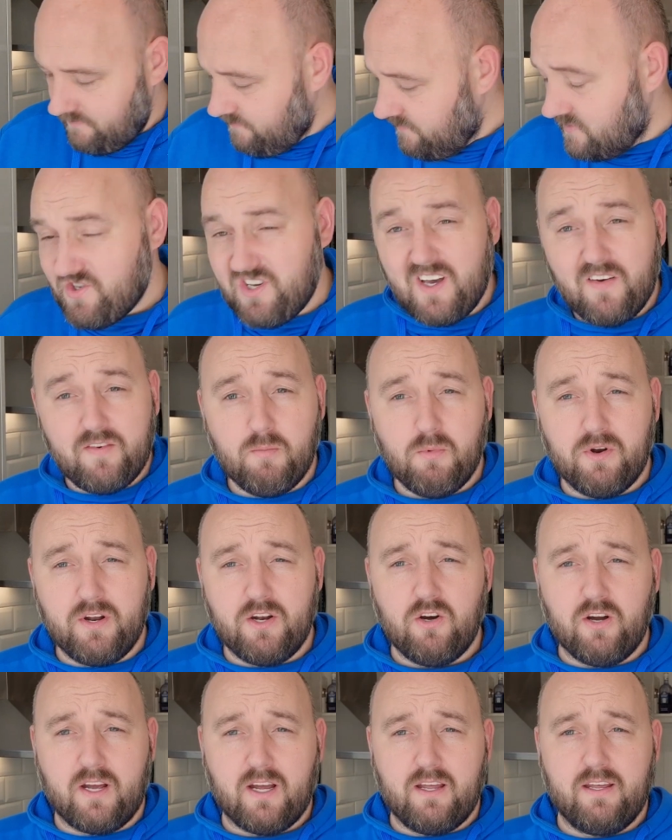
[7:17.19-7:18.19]
Save your money,
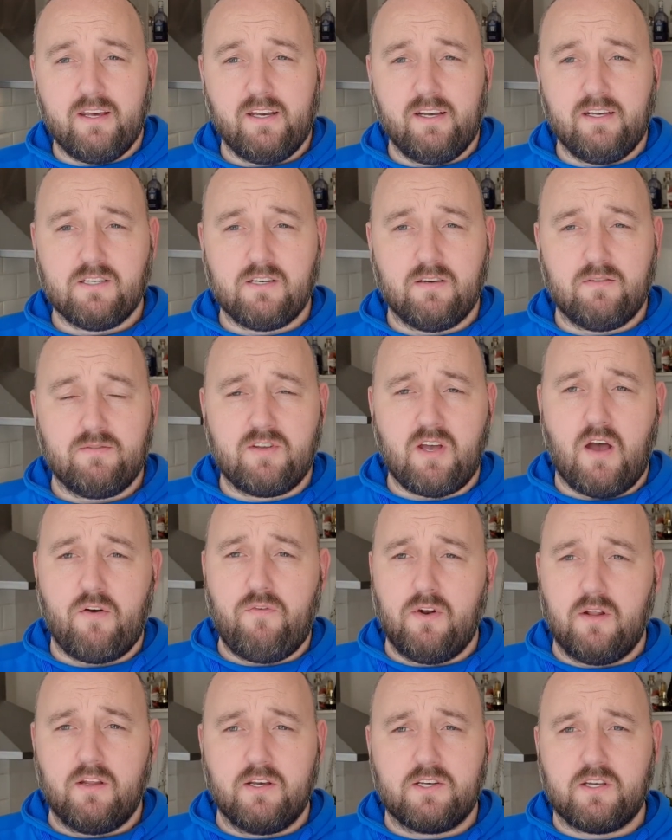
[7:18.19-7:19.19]
don't get these.
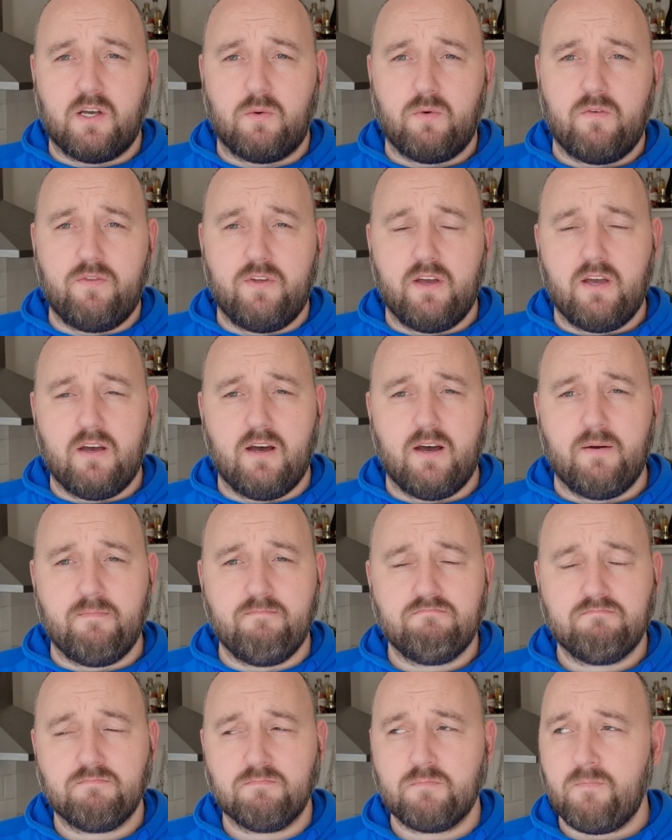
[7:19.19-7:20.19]
Definitely stick with the
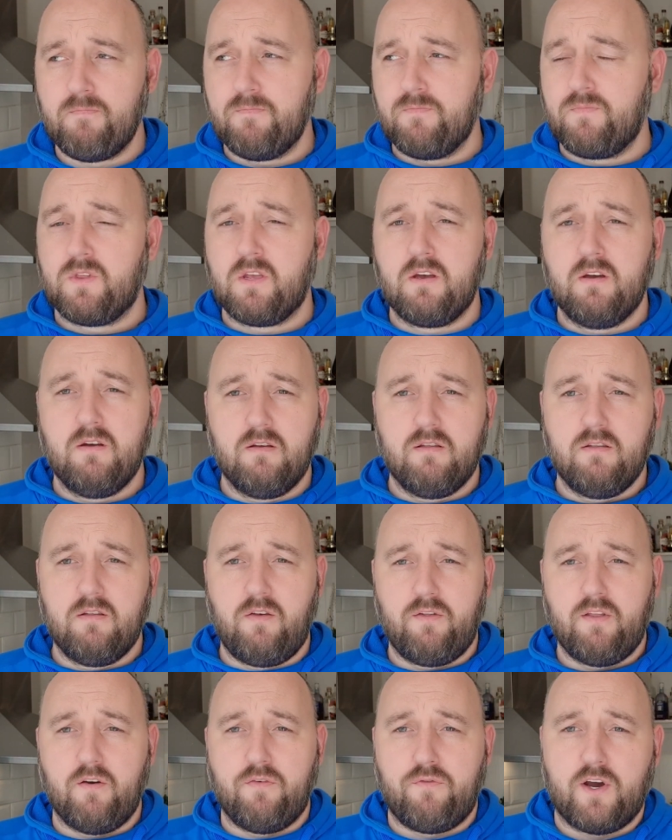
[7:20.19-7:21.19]

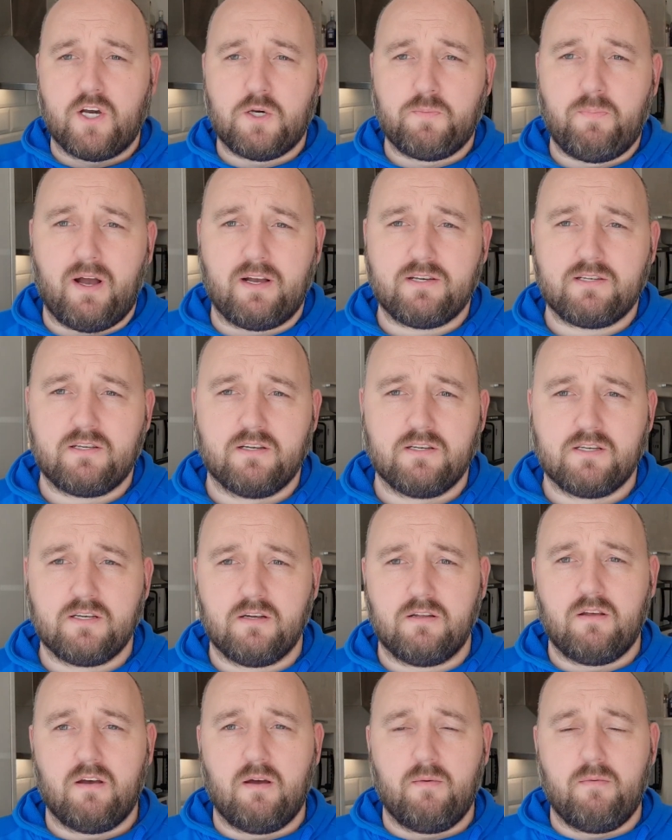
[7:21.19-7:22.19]
fresh pasties,
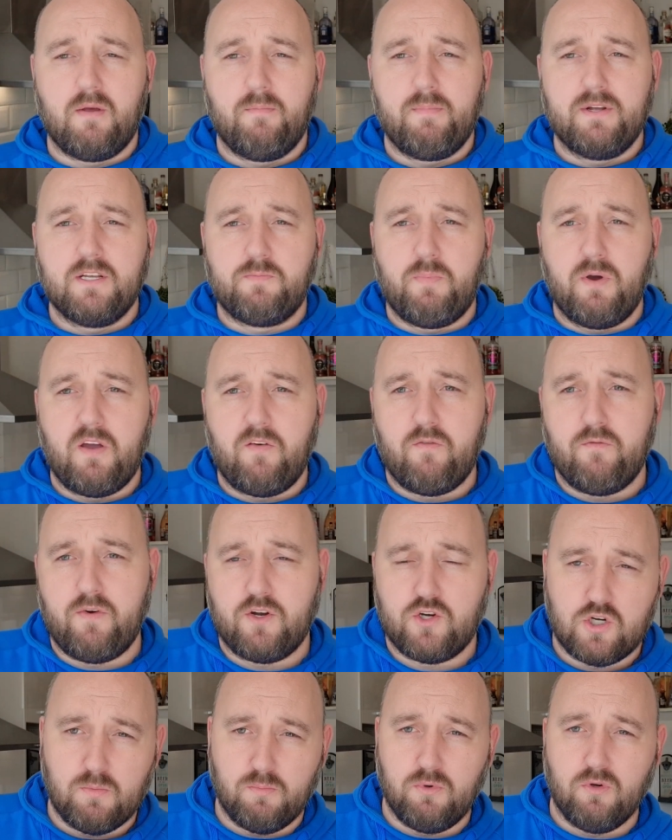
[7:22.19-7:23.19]
the minced beef and
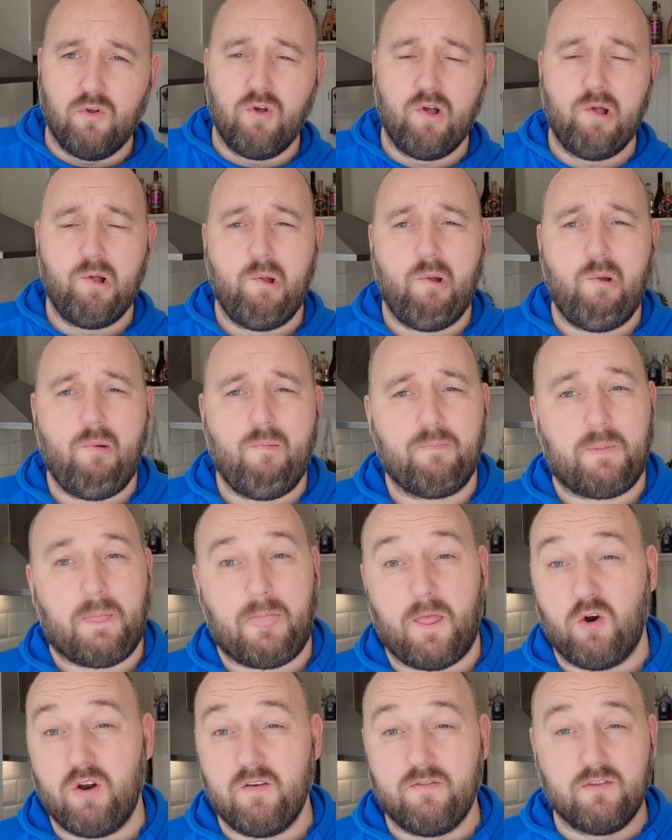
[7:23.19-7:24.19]
vegetable,
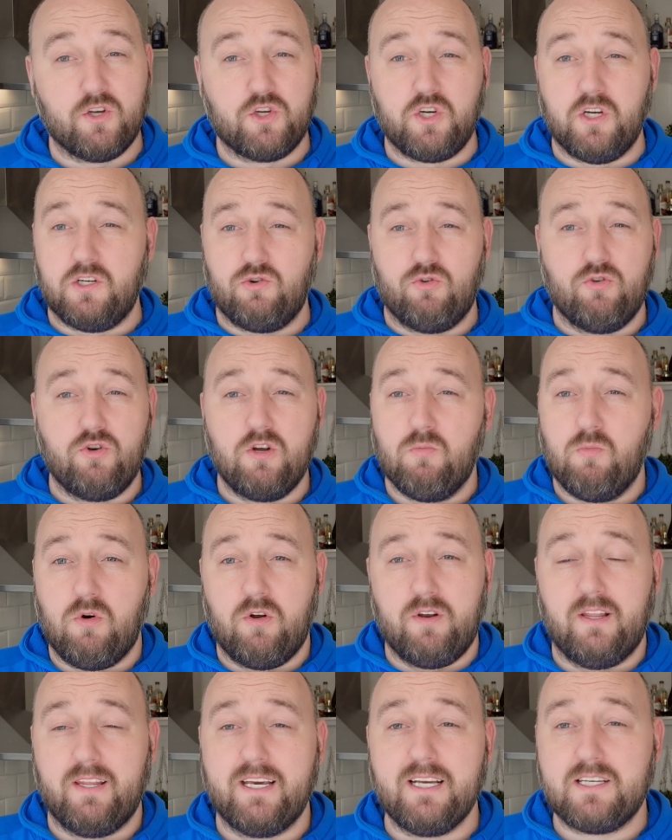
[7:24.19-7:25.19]
or even the cheese and onion one.
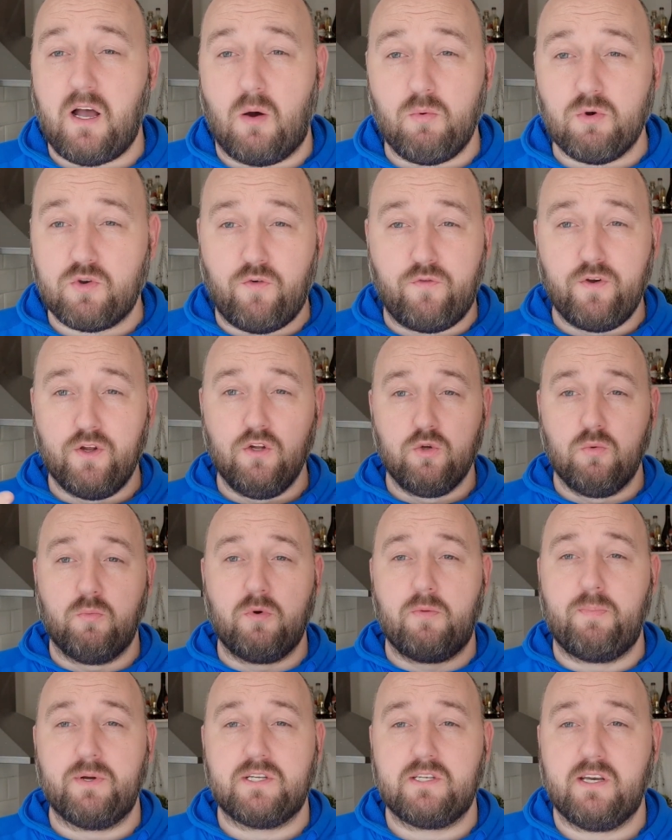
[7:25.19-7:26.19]
At least that was filled up
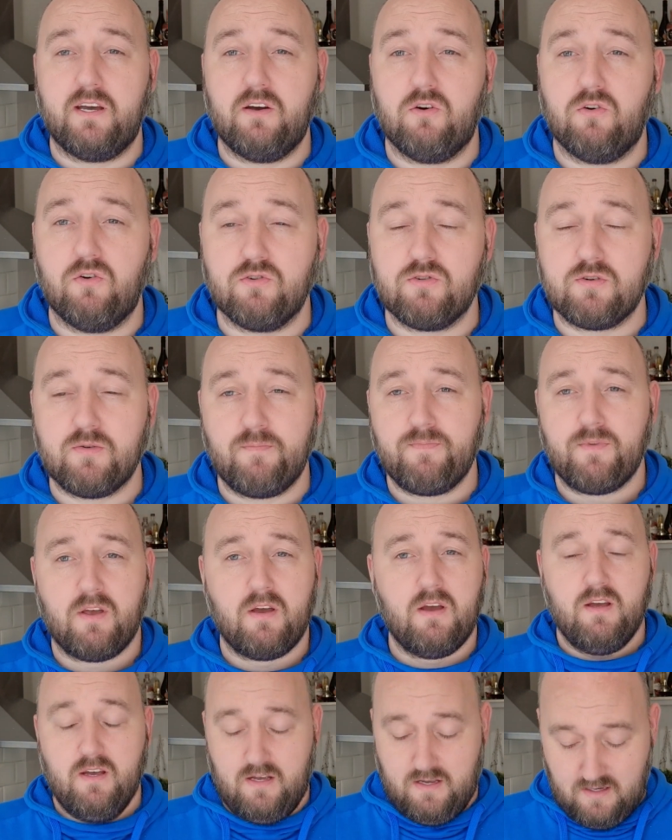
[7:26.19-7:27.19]
with potatoes.
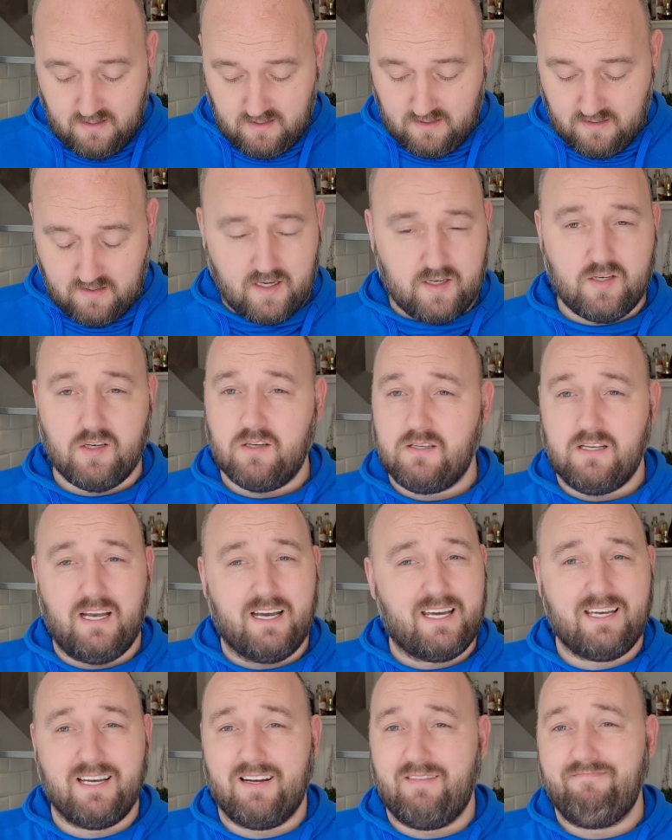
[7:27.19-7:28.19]
This is
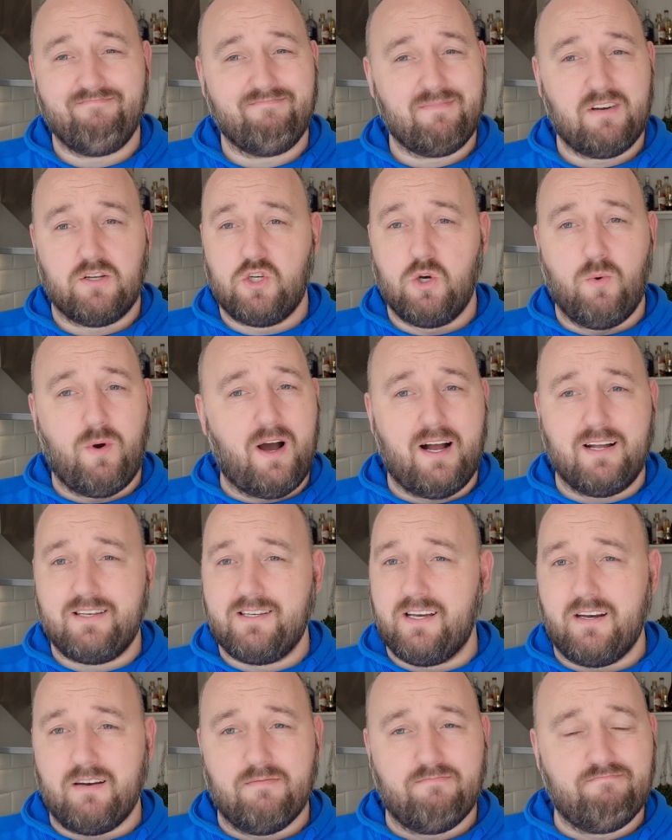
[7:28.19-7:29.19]
like a 2 out of
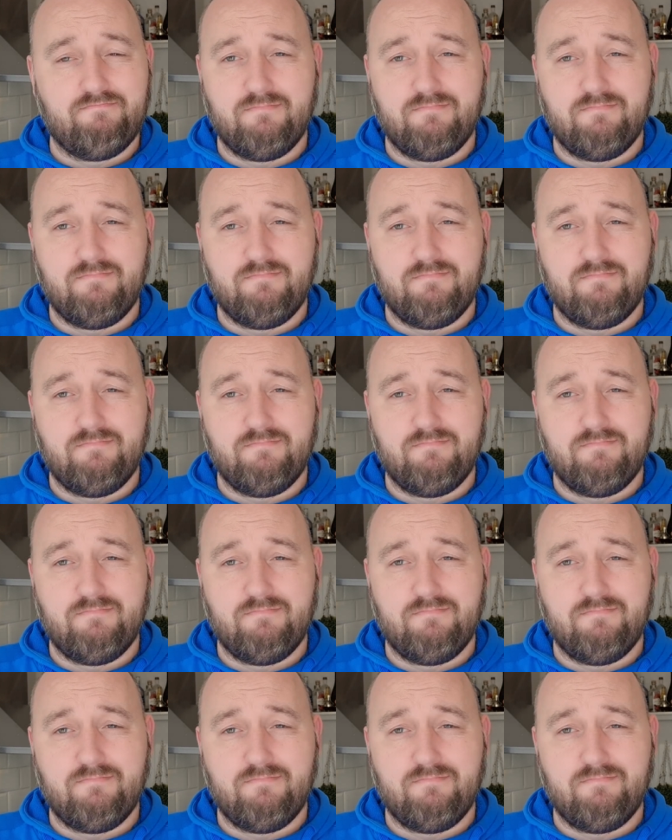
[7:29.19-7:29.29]
10.